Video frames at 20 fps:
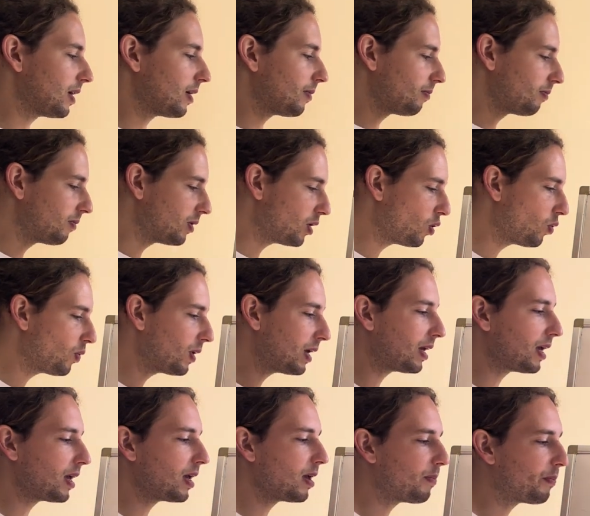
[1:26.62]

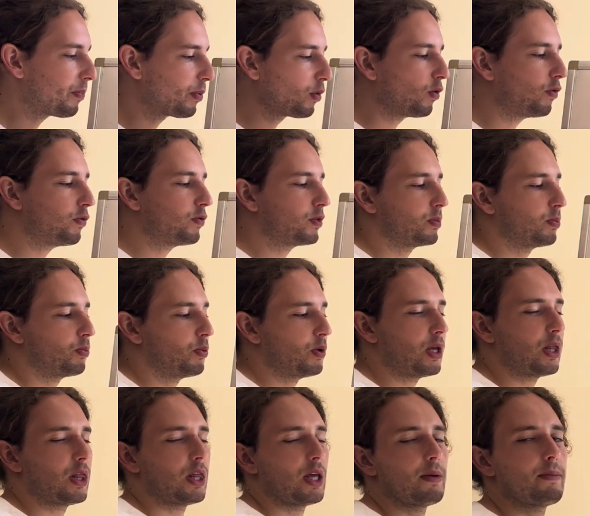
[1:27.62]
Mewing improves
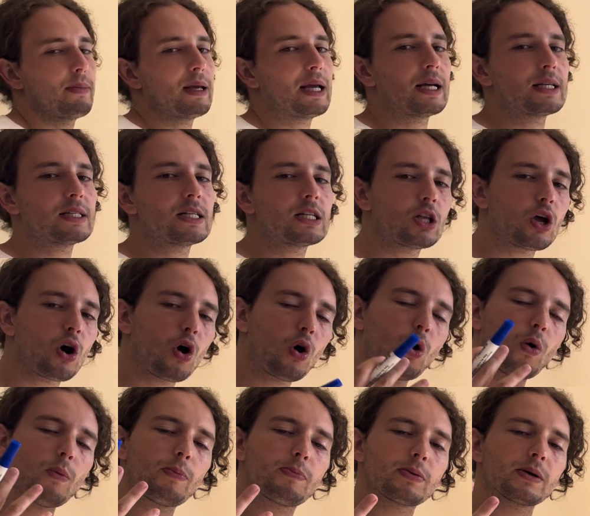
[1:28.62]
breathing because it
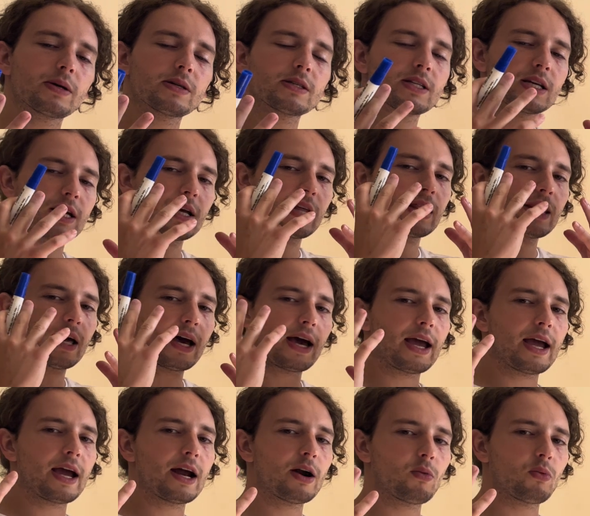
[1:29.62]
opens the
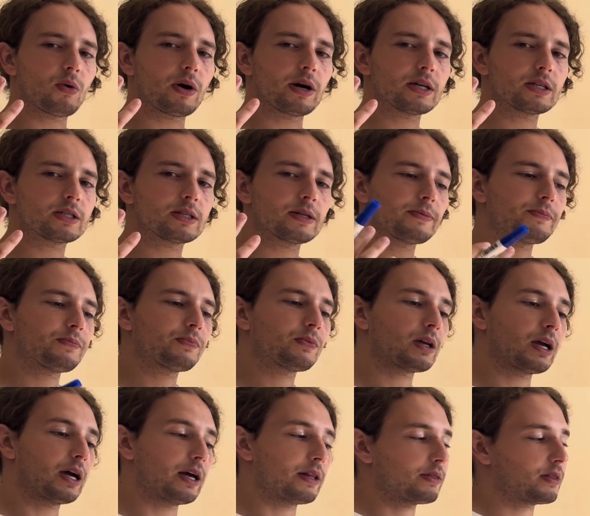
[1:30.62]
airways,
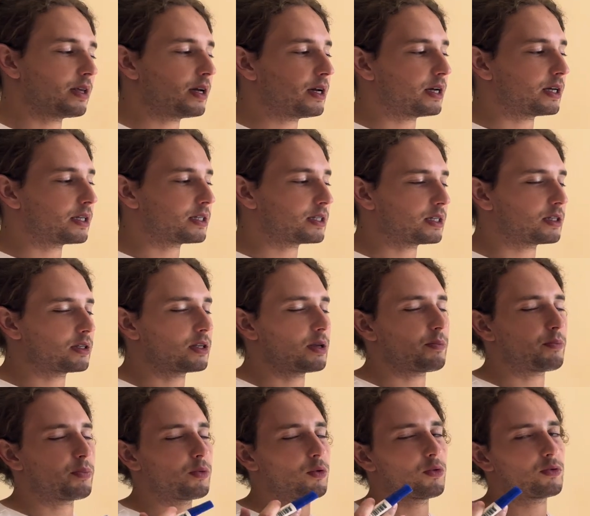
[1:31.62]
and thus it
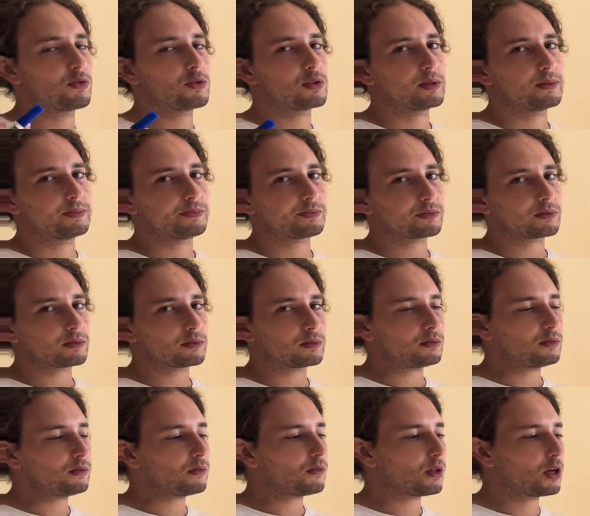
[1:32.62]
improves
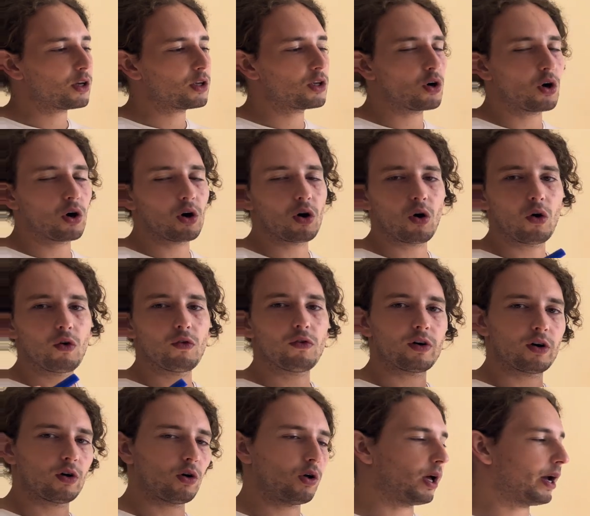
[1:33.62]
your
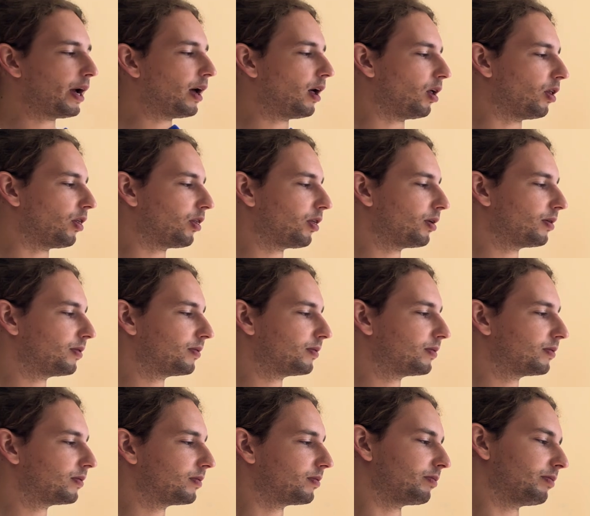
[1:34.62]
overall health
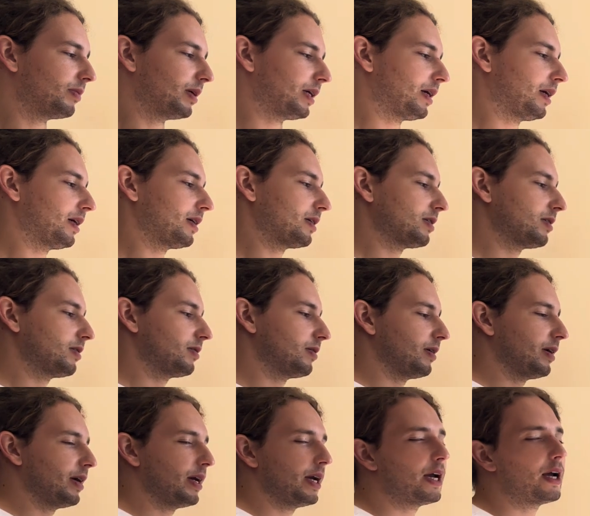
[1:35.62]
because
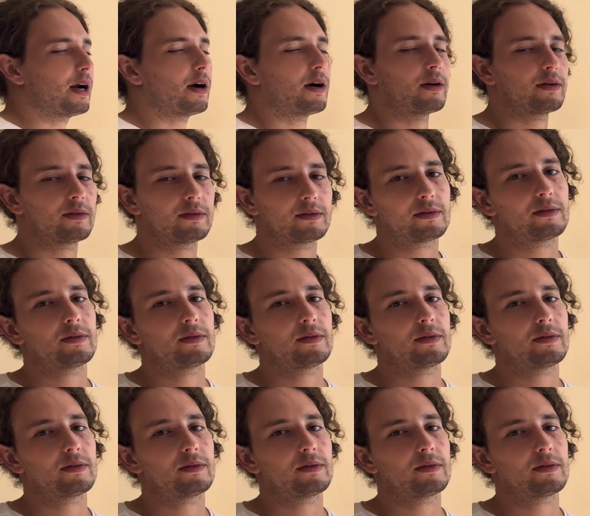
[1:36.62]
air